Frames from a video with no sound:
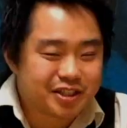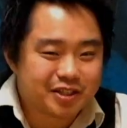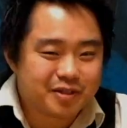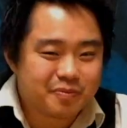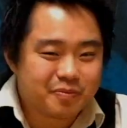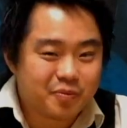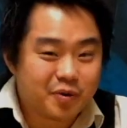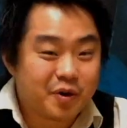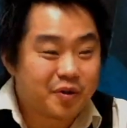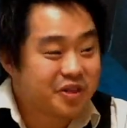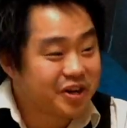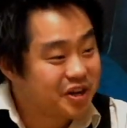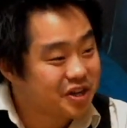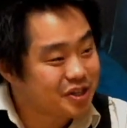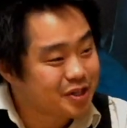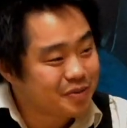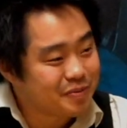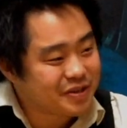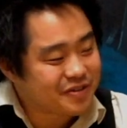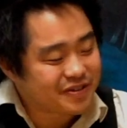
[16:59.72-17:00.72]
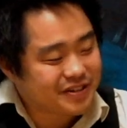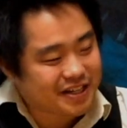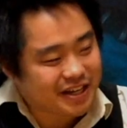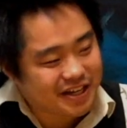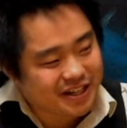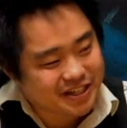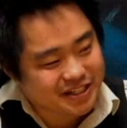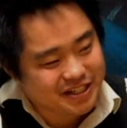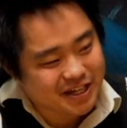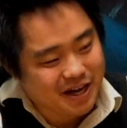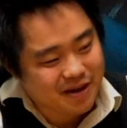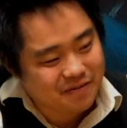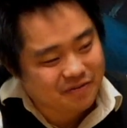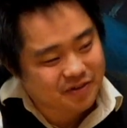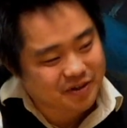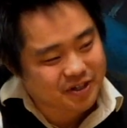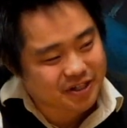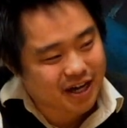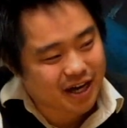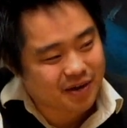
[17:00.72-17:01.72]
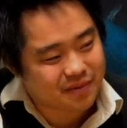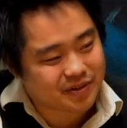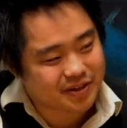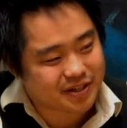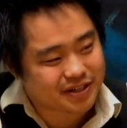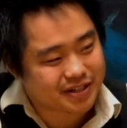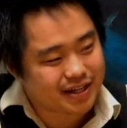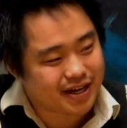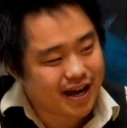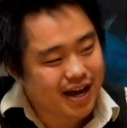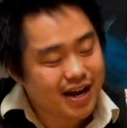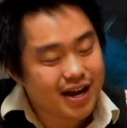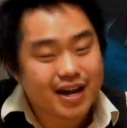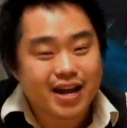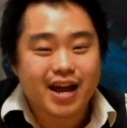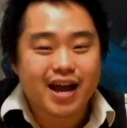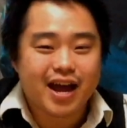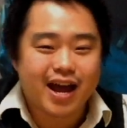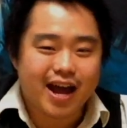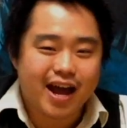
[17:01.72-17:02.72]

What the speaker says: Awesome. Well, thank you so much for taking the time for chatting with us today.